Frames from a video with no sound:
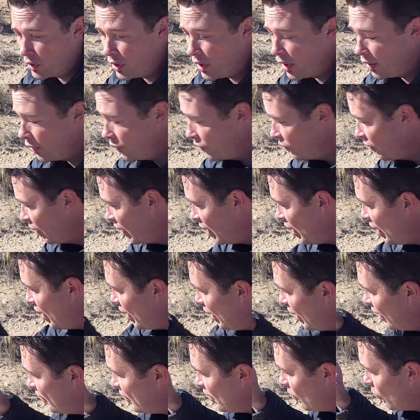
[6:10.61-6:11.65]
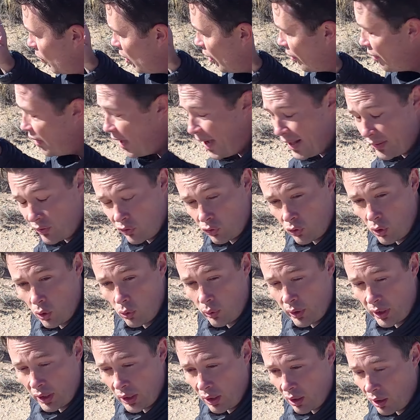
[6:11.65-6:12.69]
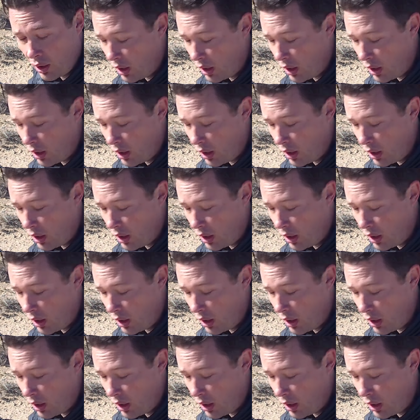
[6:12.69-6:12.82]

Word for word: nice. And then while that's going,